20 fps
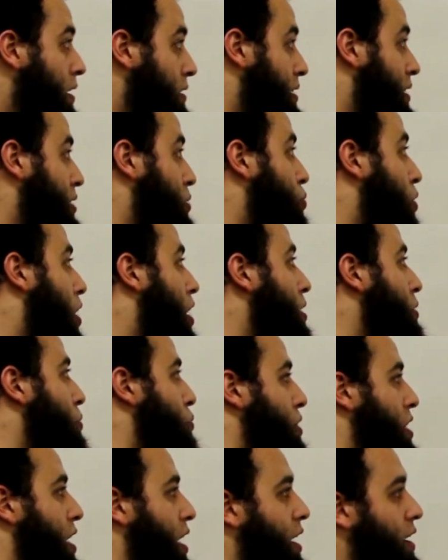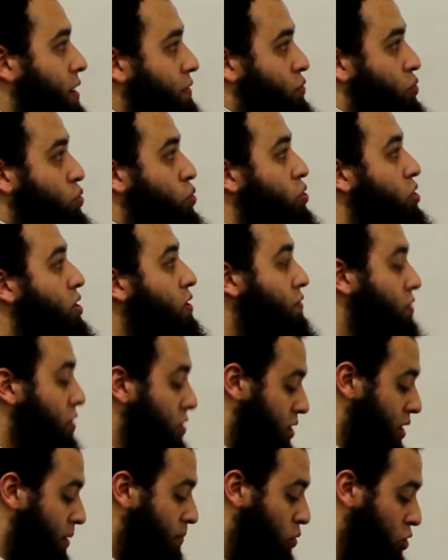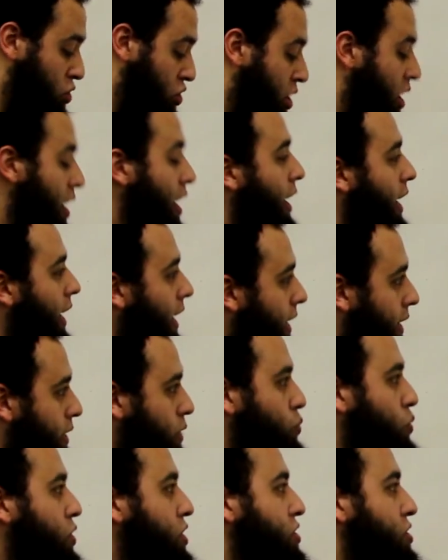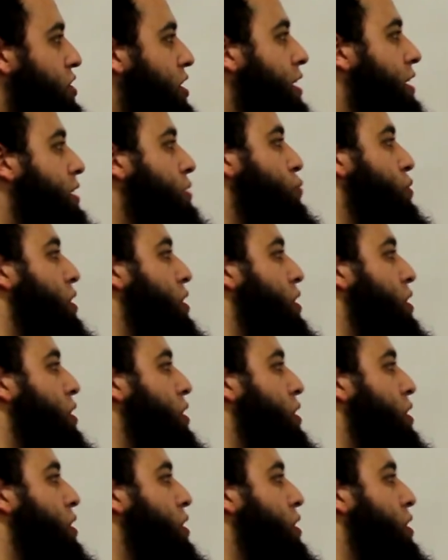That's why we have two different approaches. And we said